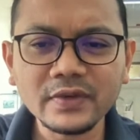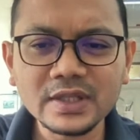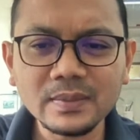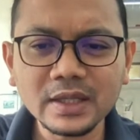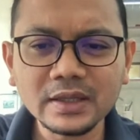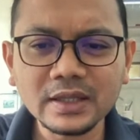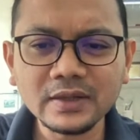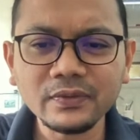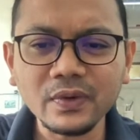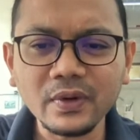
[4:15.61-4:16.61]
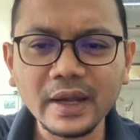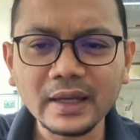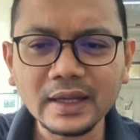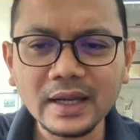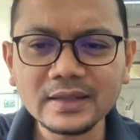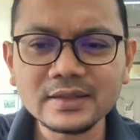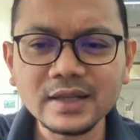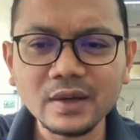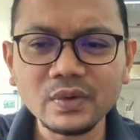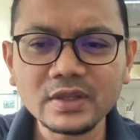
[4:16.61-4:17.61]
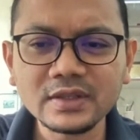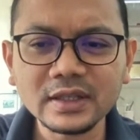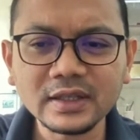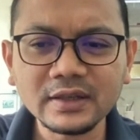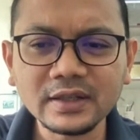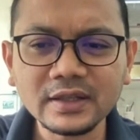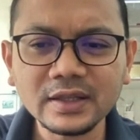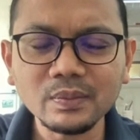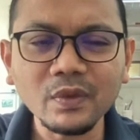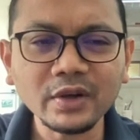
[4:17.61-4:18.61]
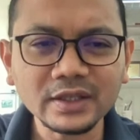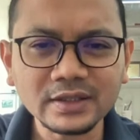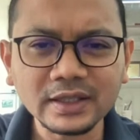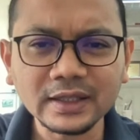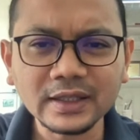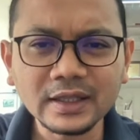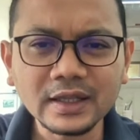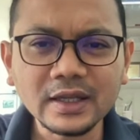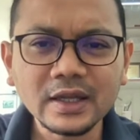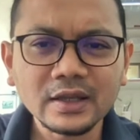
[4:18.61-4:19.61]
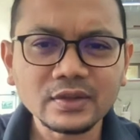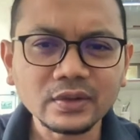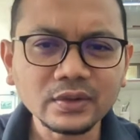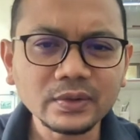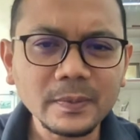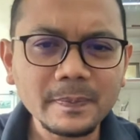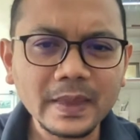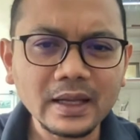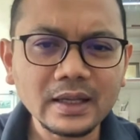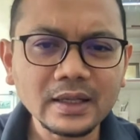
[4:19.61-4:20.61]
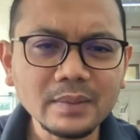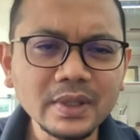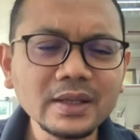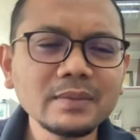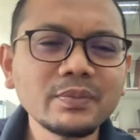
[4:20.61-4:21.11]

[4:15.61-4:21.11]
Visibility for Enhanced Network Security Monitoring." So let me